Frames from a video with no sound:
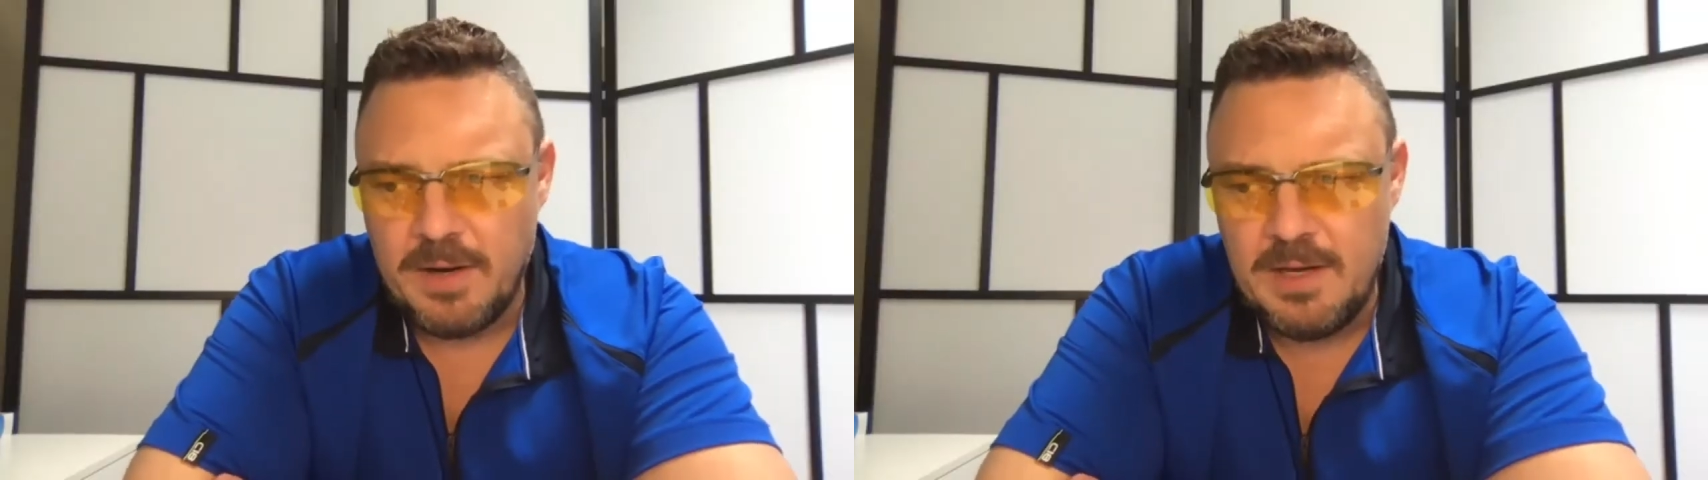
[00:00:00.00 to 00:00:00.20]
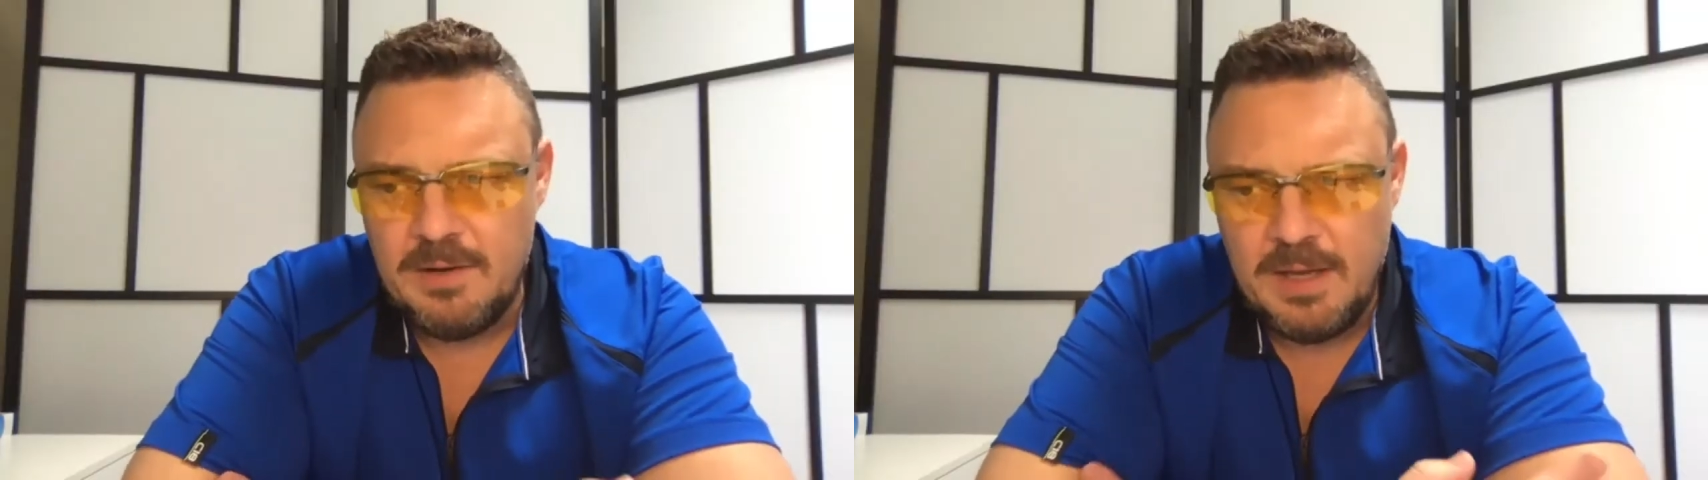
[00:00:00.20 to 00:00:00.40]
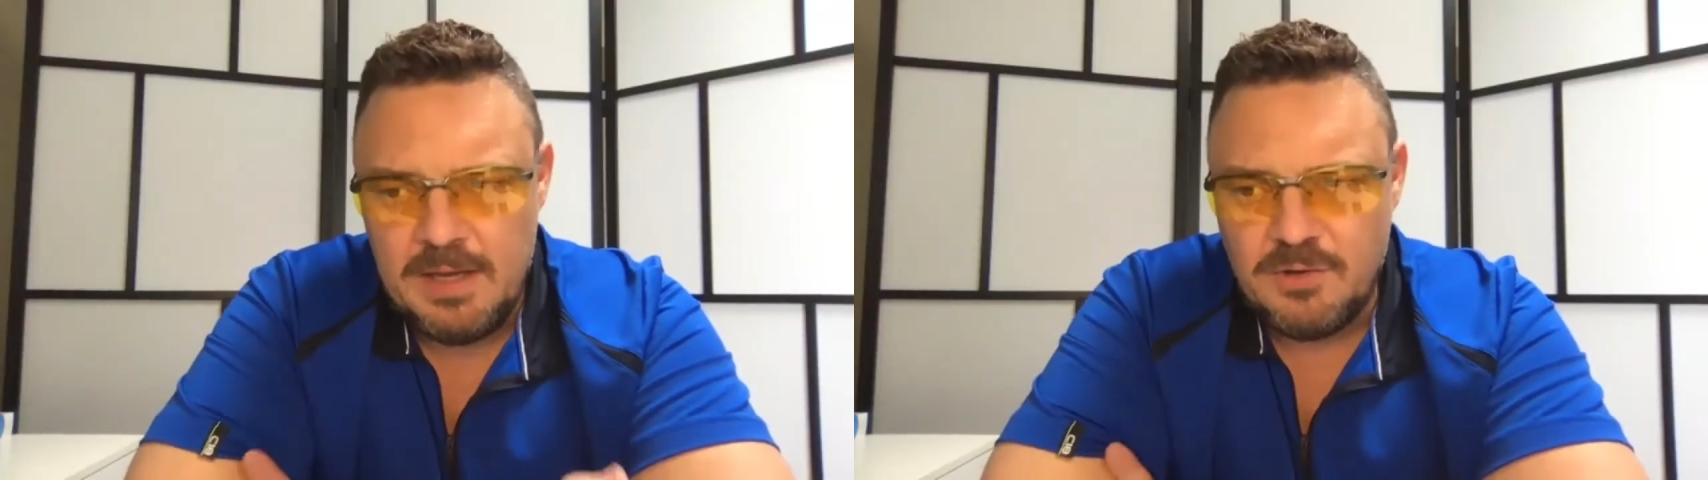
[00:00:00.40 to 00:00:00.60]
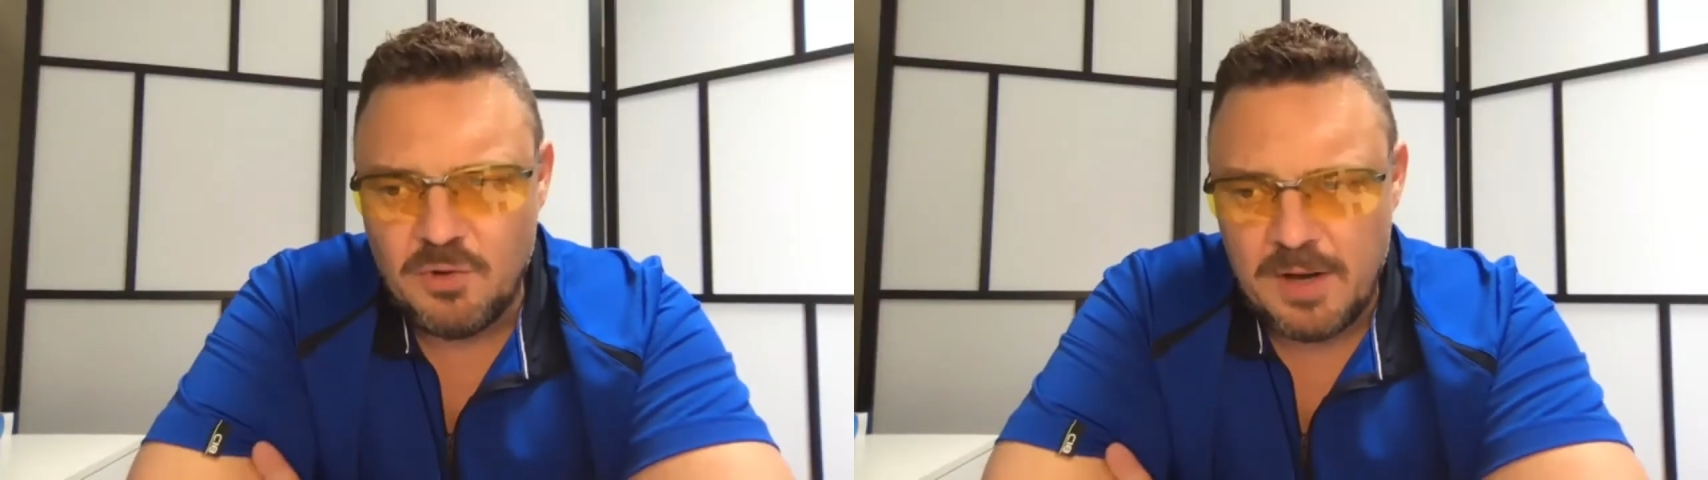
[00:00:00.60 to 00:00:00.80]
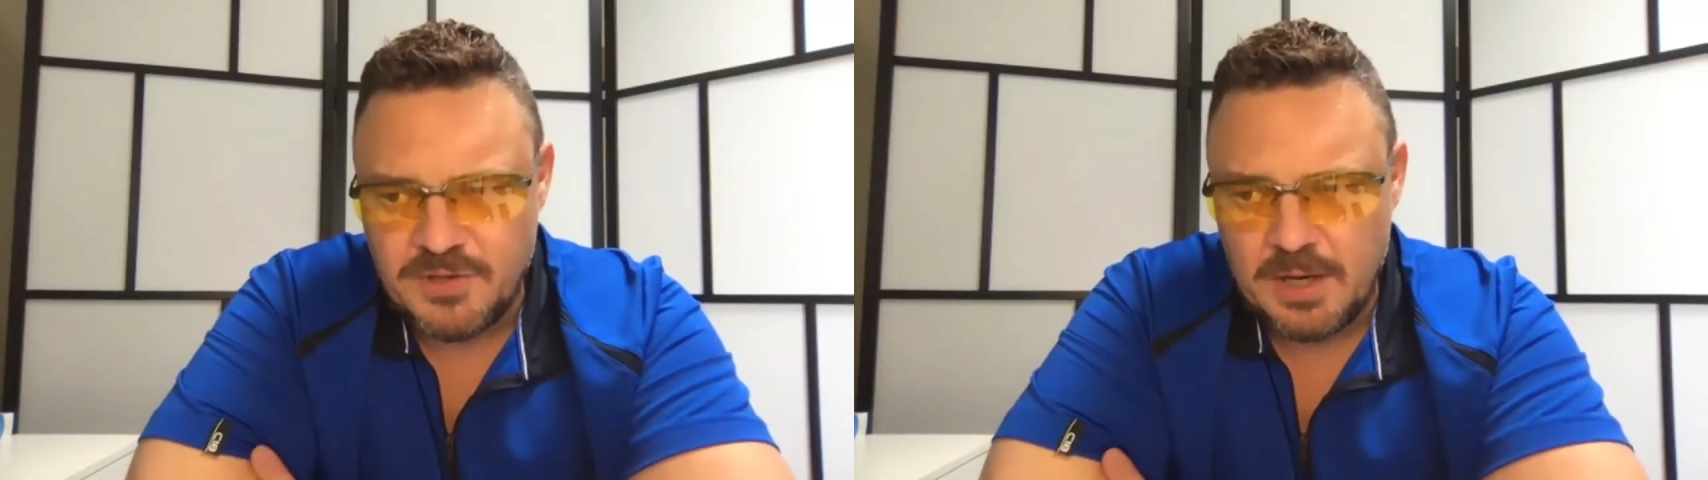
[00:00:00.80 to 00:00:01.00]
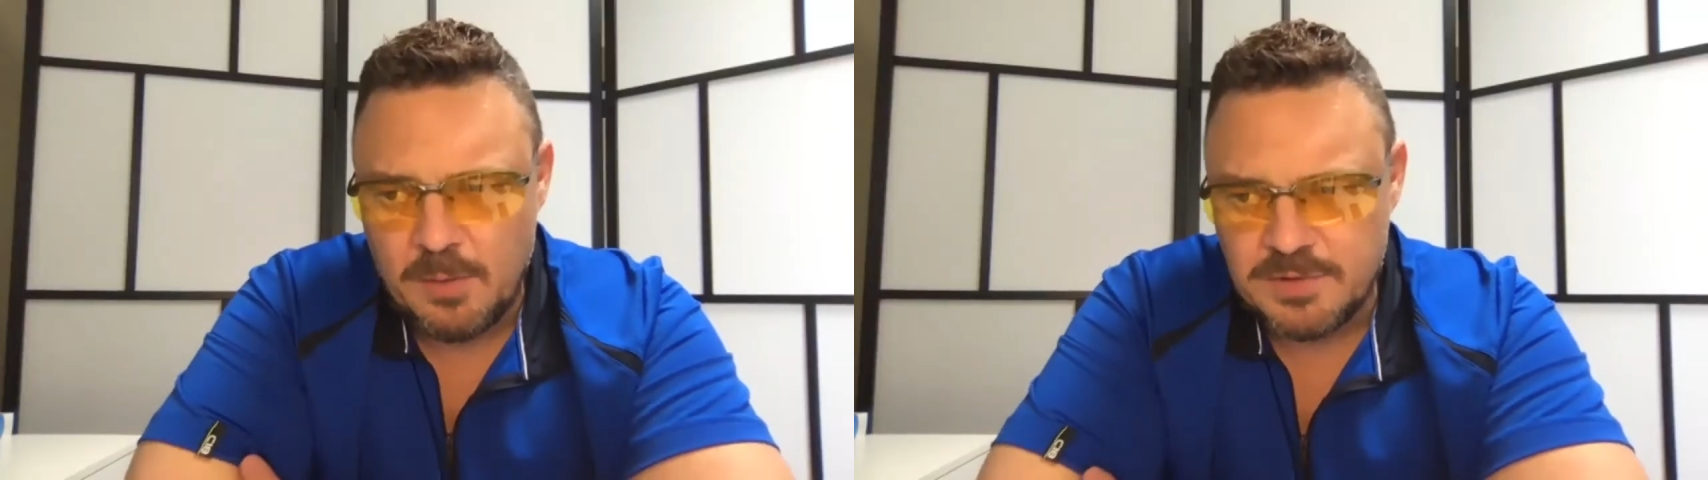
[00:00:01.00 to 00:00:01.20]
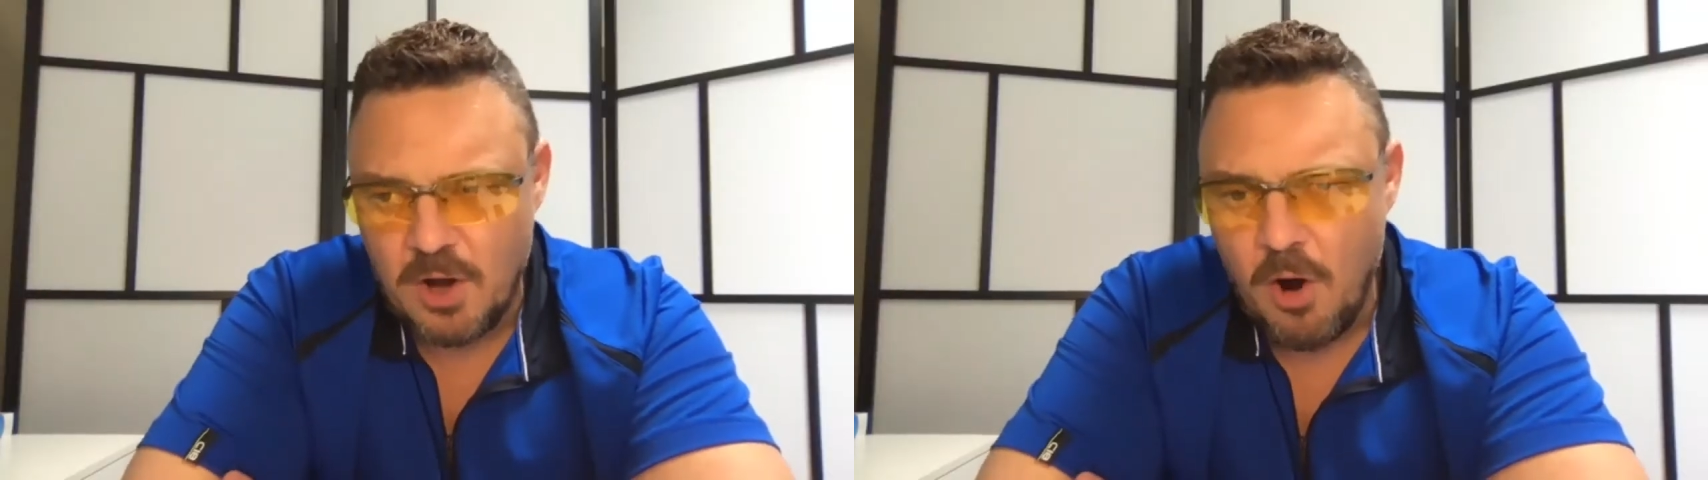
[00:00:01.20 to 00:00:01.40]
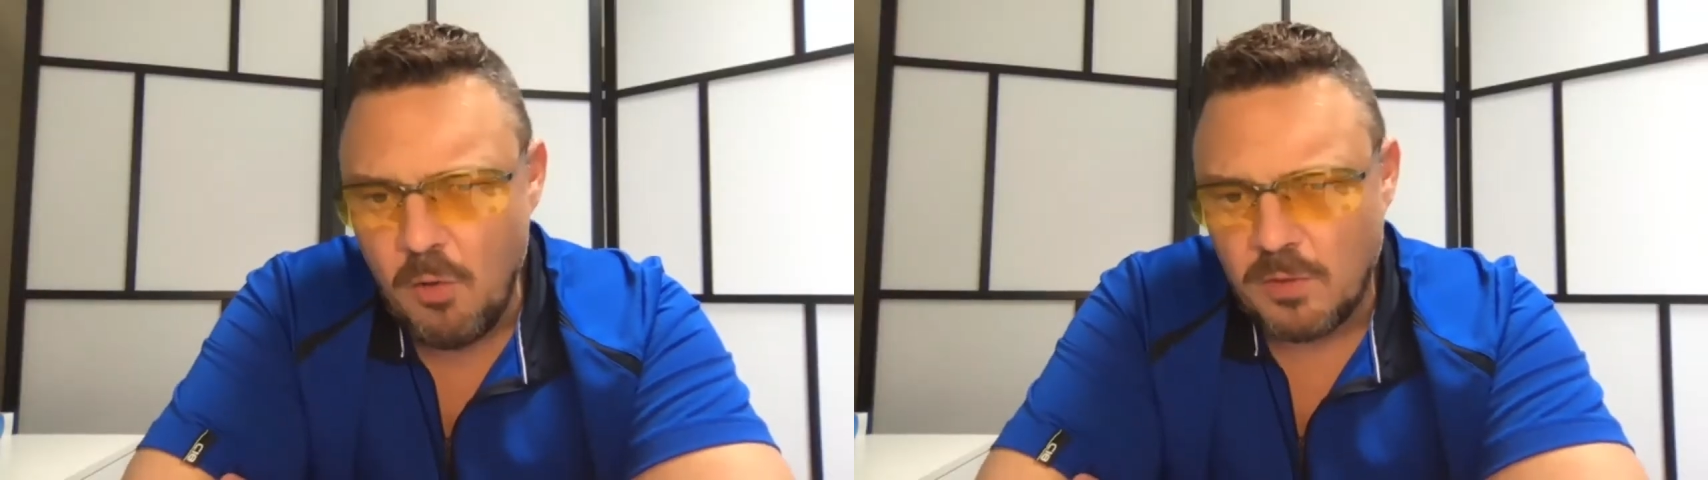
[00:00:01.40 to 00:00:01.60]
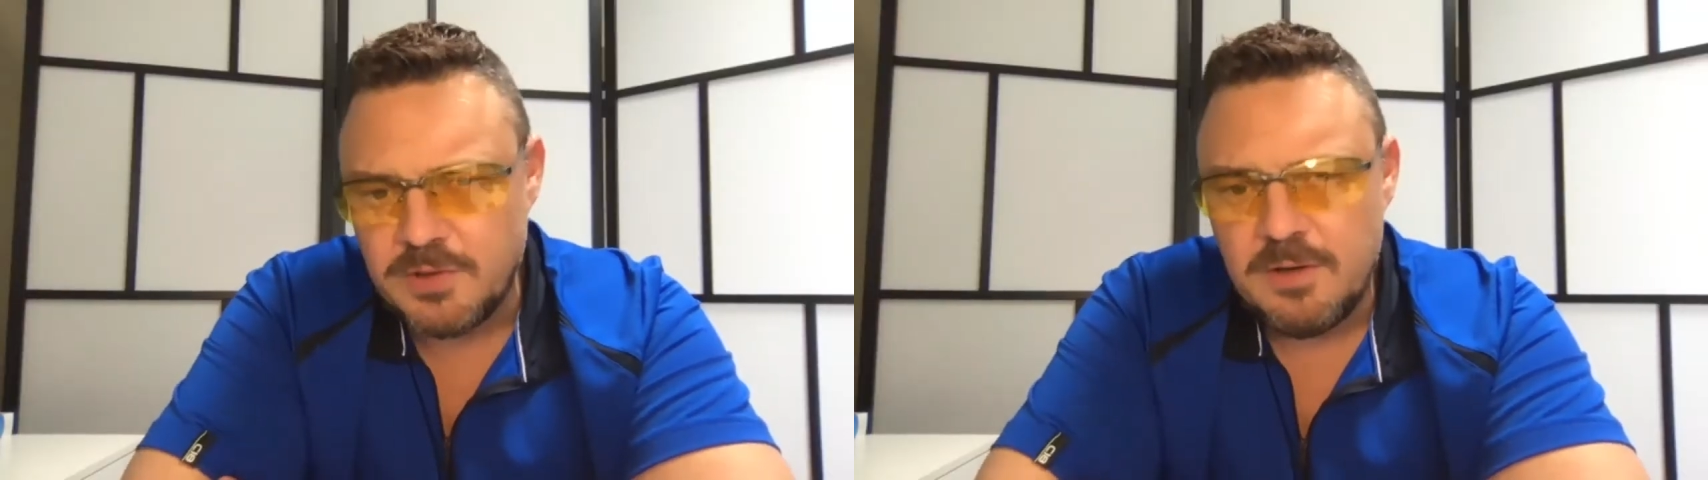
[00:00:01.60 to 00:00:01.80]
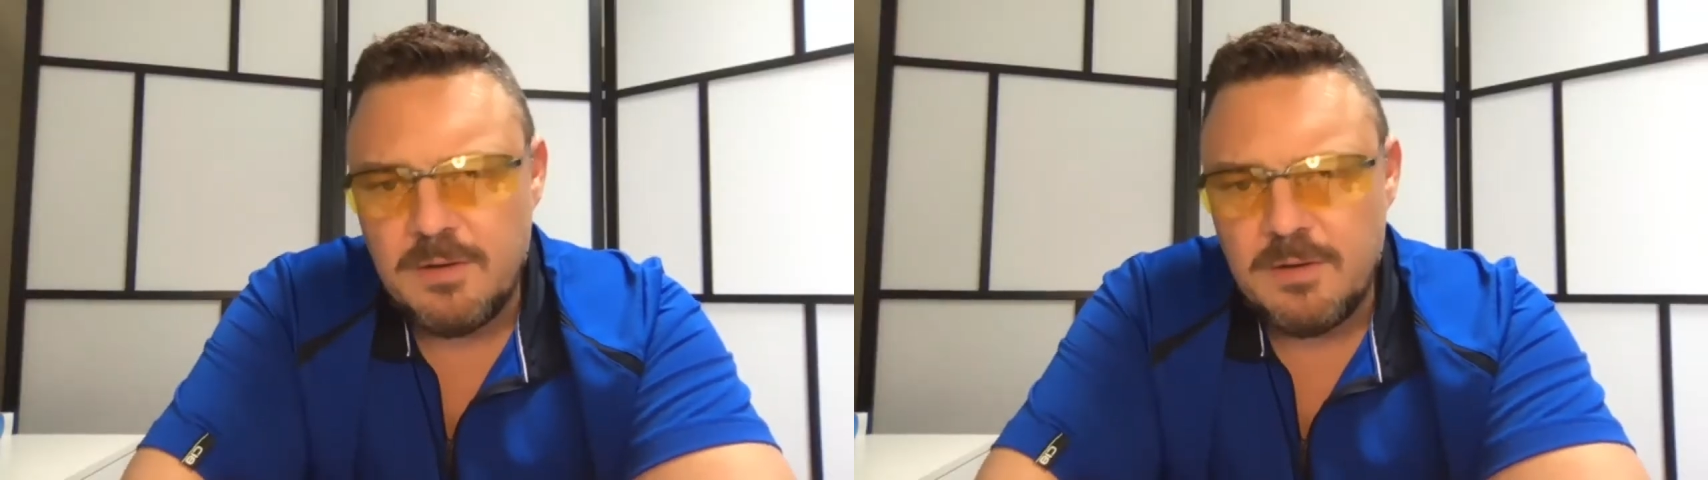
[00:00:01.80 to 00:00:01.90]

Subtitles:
he tried saying it was a hoax.